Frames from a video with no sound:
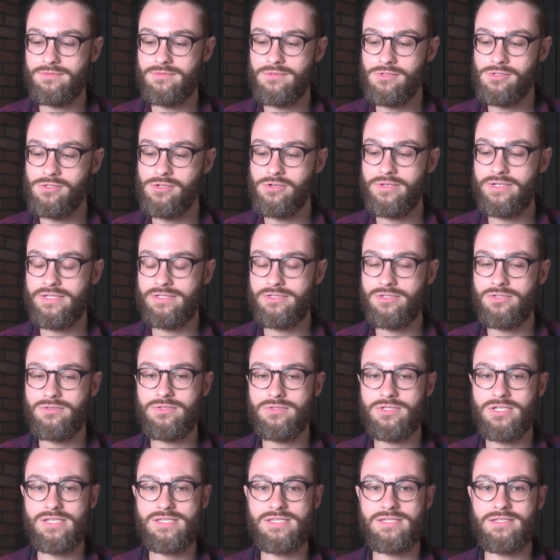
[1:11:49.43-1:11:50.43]
learning to
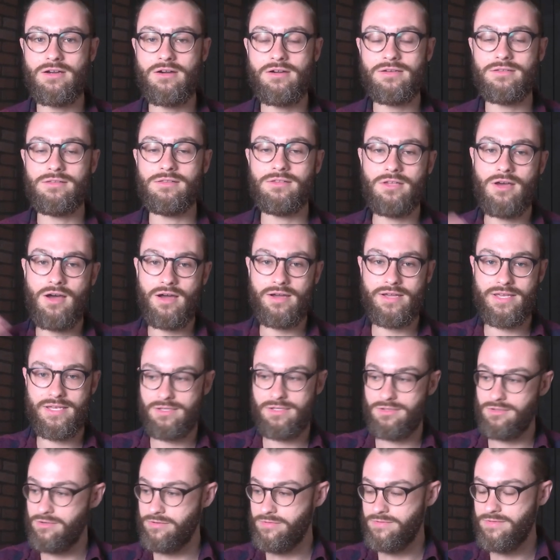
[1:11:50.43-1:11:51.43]
just start
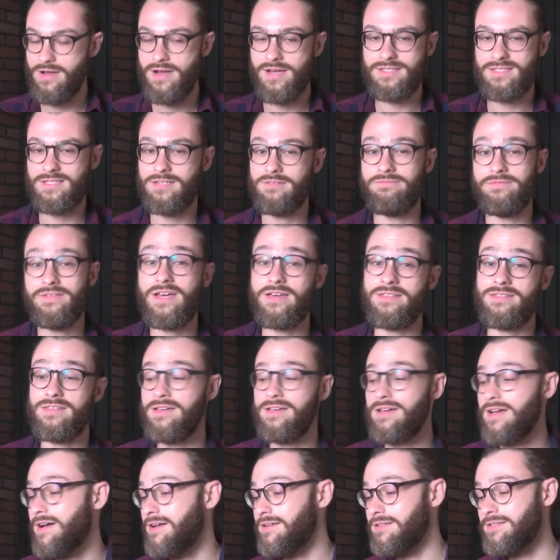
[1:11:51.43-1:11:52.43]
logging your thoughts if
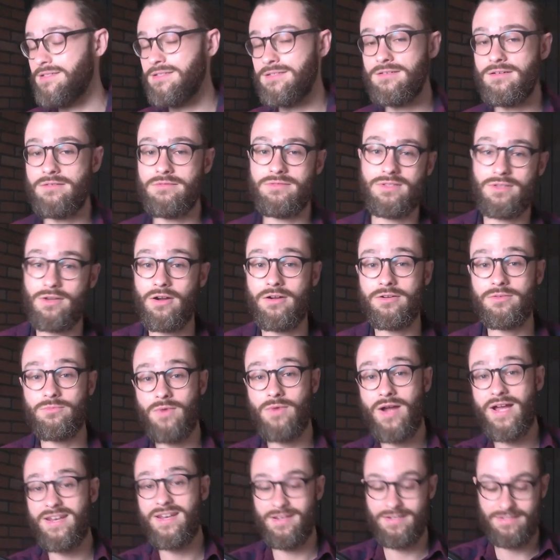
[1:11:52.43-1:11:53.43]
nothing else start, start
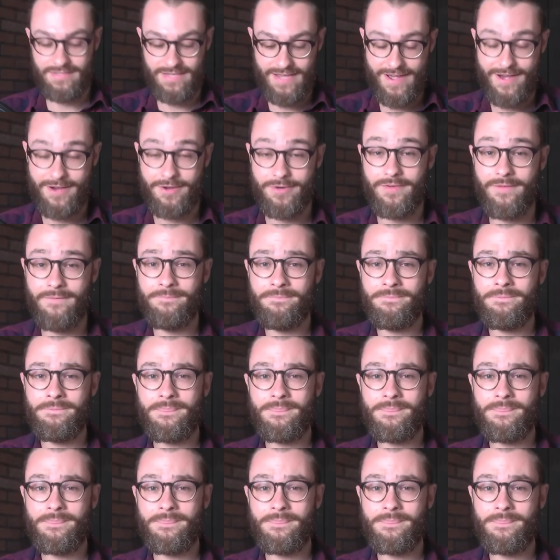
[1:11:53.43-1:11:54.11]
writing down